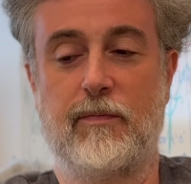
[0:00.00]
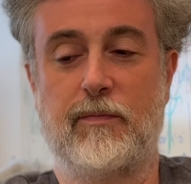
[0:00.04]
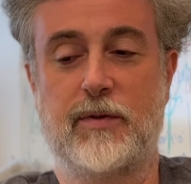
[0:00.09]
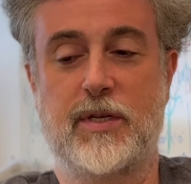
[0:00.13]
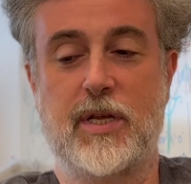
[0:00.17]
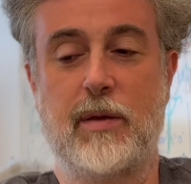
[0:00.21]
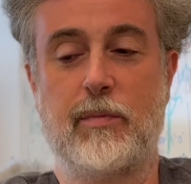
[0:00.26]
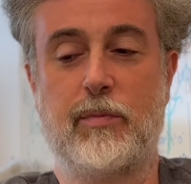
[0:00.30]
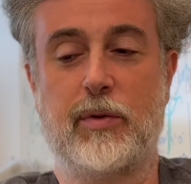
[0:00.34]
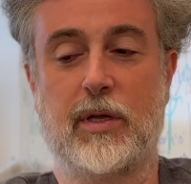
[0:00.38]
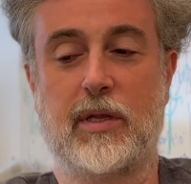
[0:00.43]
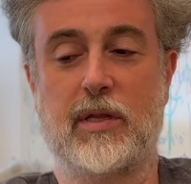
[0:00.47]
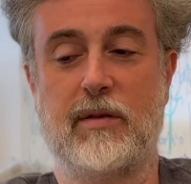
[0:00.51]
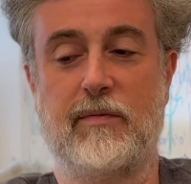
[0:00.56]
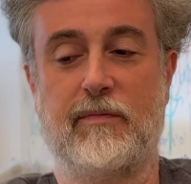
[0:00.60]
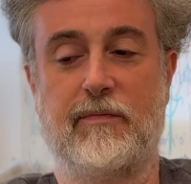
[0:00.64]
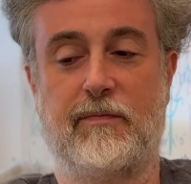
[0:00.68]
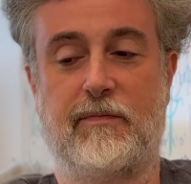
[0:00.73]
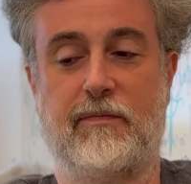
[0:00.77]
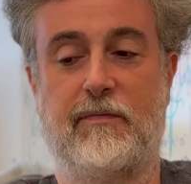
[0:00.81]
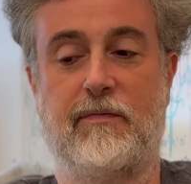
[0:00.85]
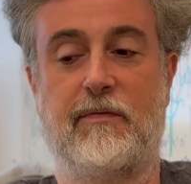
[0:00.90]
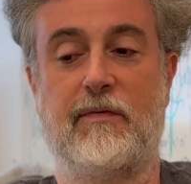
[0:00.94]

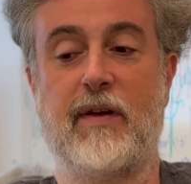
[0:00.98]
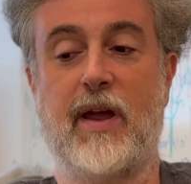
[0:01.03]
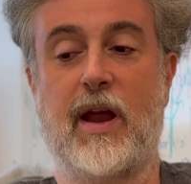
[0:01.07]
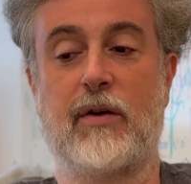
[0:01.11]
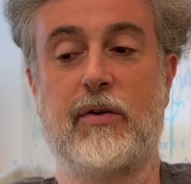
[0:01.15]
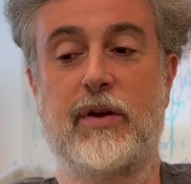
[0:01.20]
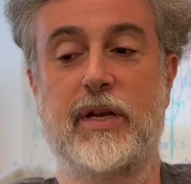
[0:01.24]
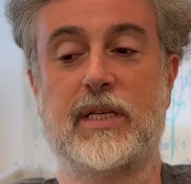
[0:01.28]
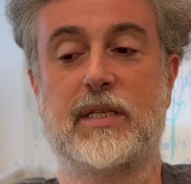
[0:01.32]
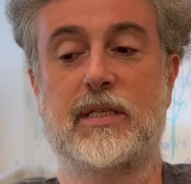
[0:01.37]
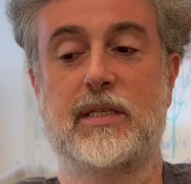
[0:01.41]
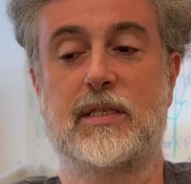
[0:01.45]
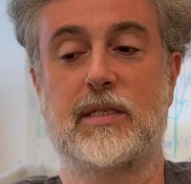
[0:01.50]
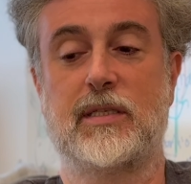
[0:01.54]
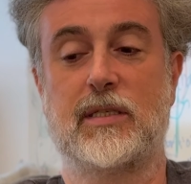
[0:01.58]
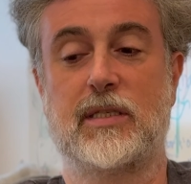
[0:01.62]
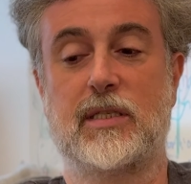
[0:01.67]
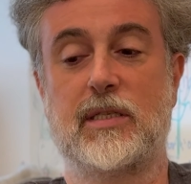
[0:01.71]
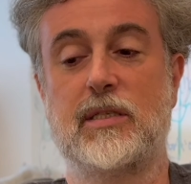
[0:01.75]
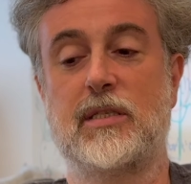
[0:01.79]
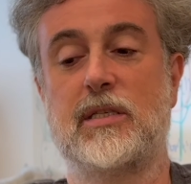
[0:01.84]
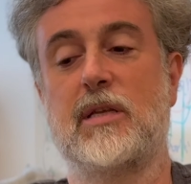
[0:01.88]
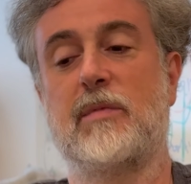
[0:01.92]
typically very
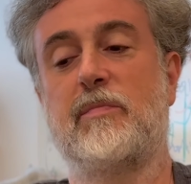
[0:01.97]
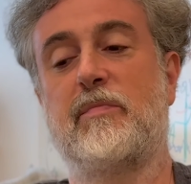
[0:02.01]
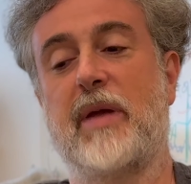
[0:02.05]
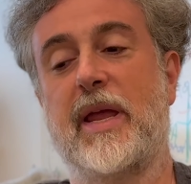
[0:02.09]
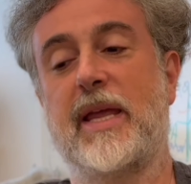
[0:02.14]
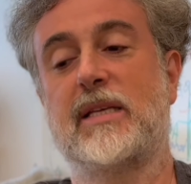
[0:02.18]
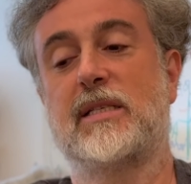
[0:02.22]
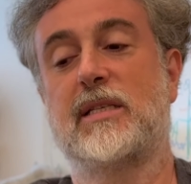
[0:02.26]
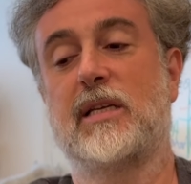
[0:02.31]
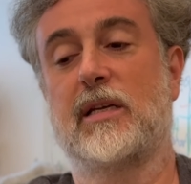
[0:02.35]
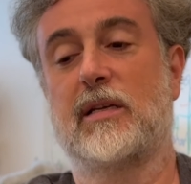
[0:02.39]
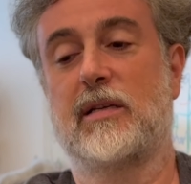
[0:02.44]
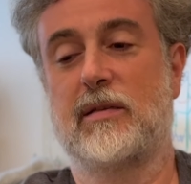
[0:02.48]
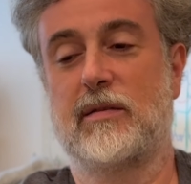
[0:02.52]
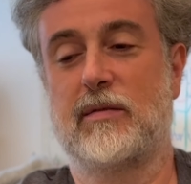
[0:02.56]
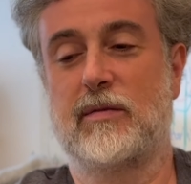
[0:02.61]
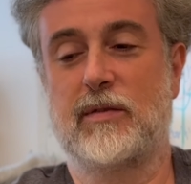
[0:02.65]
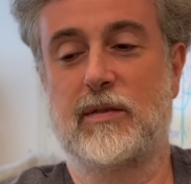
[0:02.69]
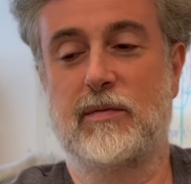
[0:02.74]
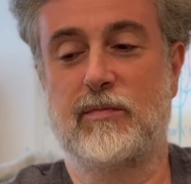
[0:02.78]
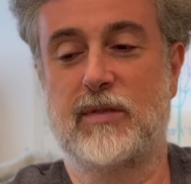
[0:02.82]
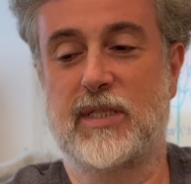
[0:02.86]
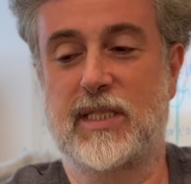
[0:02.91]
the basic
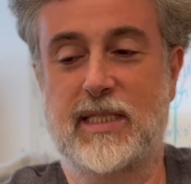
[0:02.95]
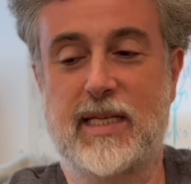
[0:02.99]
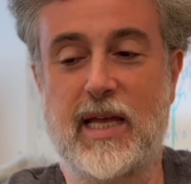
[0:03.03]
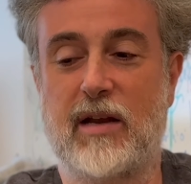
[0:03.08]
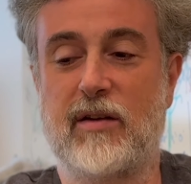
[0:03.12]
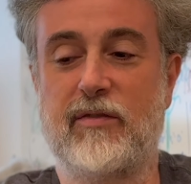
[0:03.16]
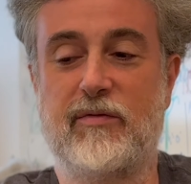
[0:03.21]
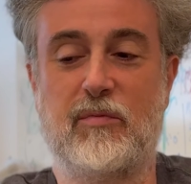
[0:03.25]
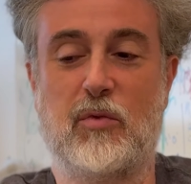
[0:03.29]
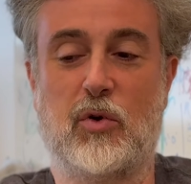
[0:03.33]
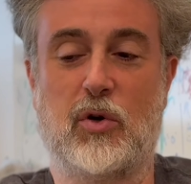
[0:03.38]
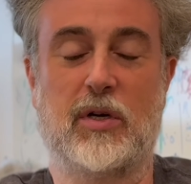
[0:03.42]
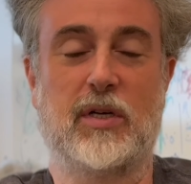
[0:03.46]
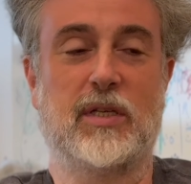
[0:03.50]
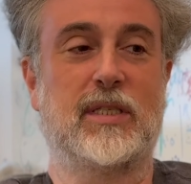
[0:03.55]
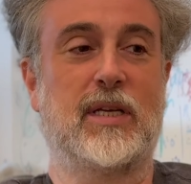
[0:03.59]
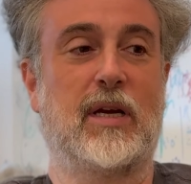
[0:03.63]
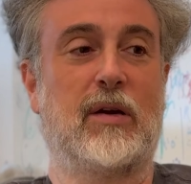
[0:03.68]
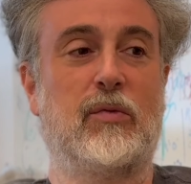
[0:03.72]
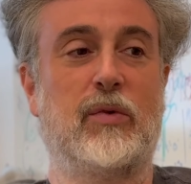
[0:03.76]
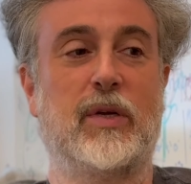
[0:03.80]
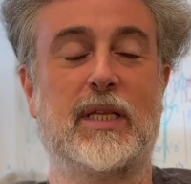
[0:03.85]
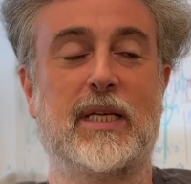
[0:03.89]
set of morals
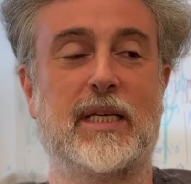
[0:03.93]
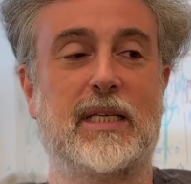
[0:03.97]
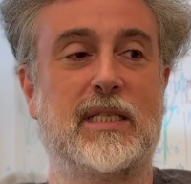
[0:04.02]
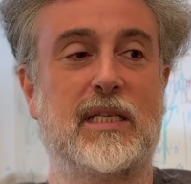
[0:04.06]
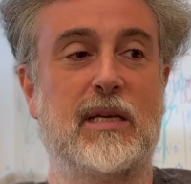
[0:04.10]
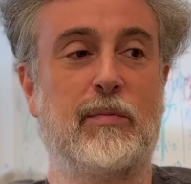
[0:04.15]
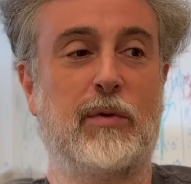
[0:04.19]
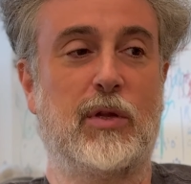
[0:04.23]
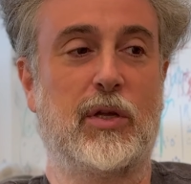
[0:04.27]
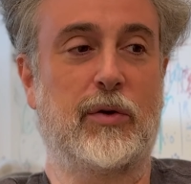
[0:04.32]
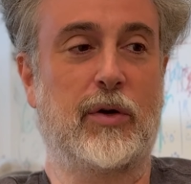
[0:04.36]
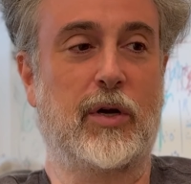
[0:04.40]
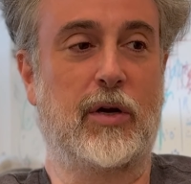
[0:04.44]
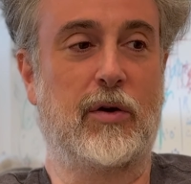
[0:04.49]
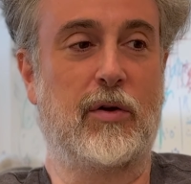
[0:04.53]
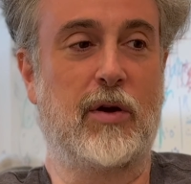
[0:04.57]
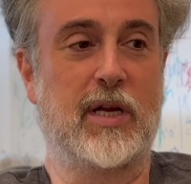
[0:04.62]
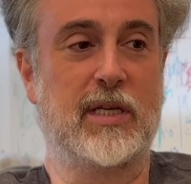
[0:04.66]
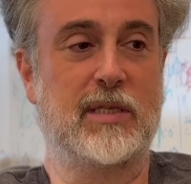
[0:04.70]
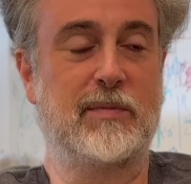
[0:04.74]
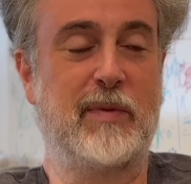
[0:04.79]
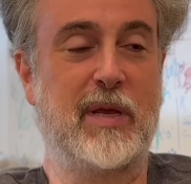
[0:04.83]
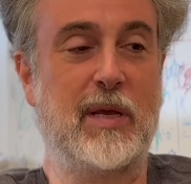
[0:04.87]
are really similar
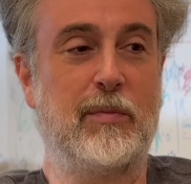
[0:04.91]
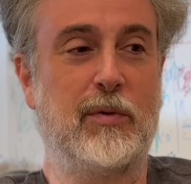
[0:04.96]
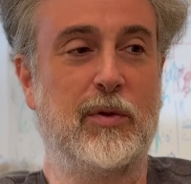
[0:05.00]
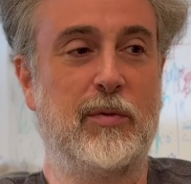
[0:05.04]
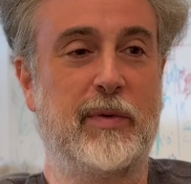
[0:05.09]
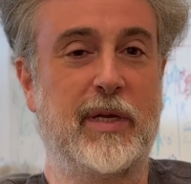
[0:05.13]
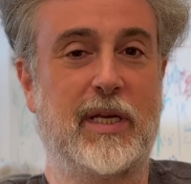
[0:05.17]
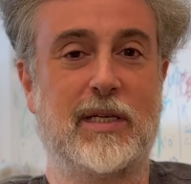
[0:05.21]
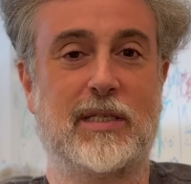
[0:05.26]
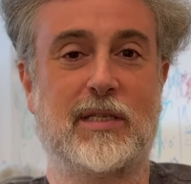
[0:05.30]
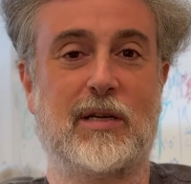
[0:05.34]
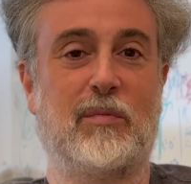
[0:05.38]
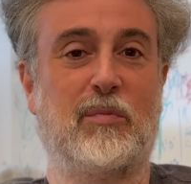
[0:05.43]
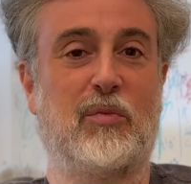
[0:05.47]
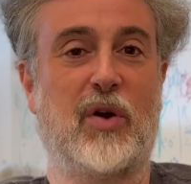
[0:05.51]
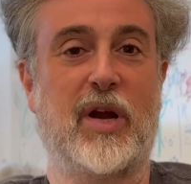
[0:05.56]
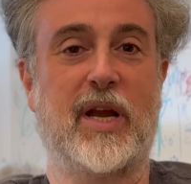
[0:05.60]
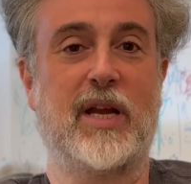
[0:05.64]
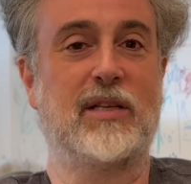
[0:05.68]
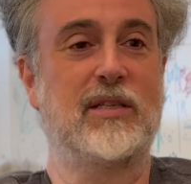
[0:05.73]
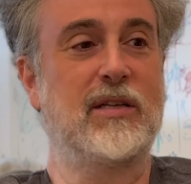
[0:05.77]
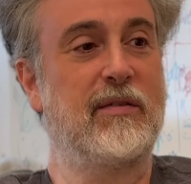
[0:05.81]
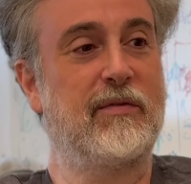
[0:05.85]
across people because our
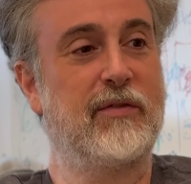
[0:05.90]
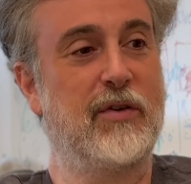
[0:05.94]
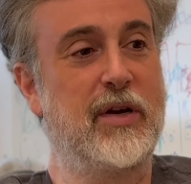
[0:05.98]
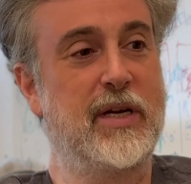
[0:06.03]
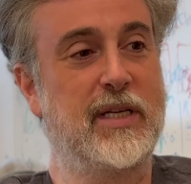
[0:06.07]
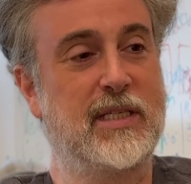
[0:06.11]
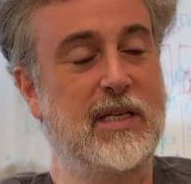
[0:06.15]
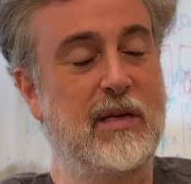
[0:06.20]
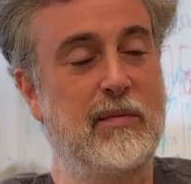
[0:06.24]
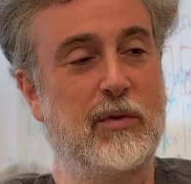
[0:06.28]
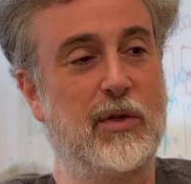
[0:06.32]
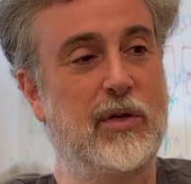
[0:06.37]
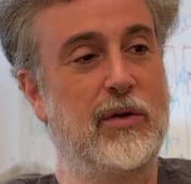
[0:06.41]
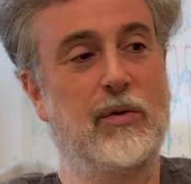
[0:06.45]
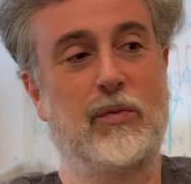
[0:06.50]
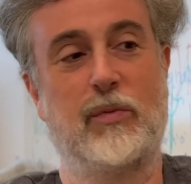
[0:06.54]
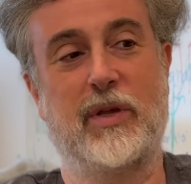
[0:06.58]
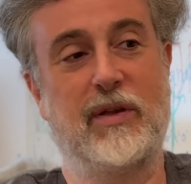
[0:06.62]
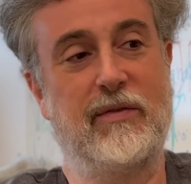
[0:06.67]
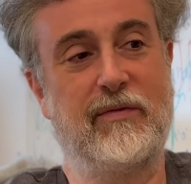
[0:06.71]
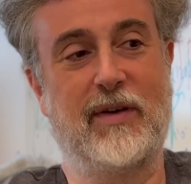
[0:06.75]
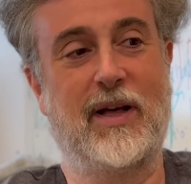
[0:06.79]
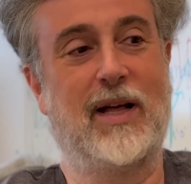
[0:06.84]
brains are very similar and
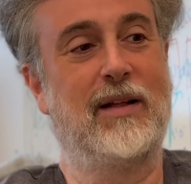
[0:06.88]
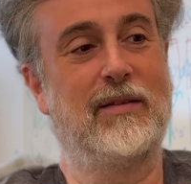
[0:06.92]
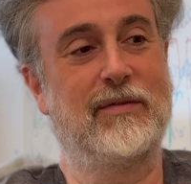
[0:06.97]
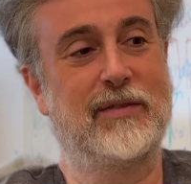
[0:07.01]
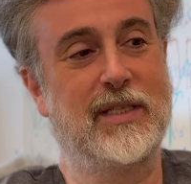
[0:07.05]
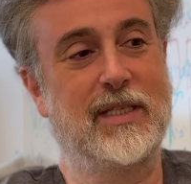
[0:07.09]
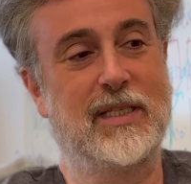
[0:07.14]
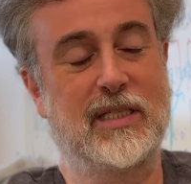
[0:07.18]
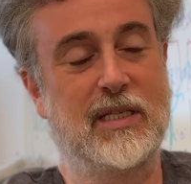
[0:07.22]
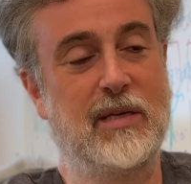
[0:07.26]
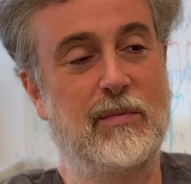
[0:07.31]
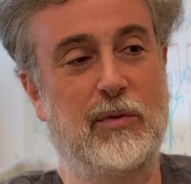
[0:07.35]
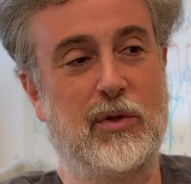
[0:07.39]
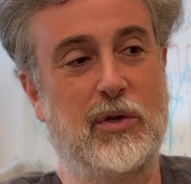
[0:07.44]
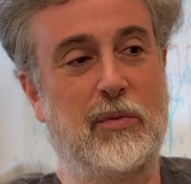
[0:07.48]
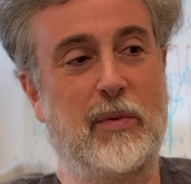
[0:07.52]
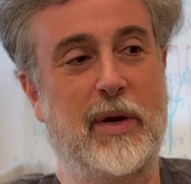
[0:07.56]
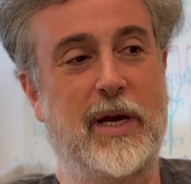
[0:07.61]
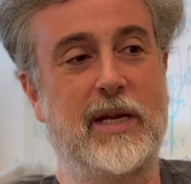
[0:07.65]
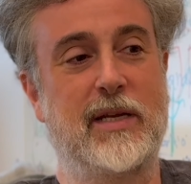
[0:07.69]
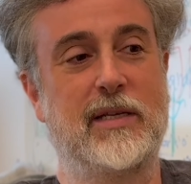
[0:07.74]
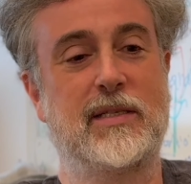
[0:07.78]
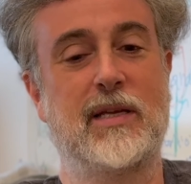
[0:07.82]
we evolved in similar
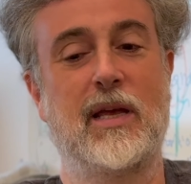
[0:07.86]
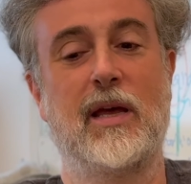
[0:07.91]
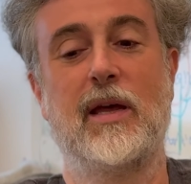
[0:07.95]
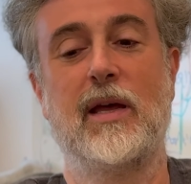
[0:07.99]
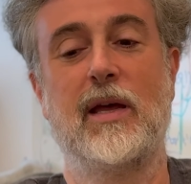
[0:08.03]
ways.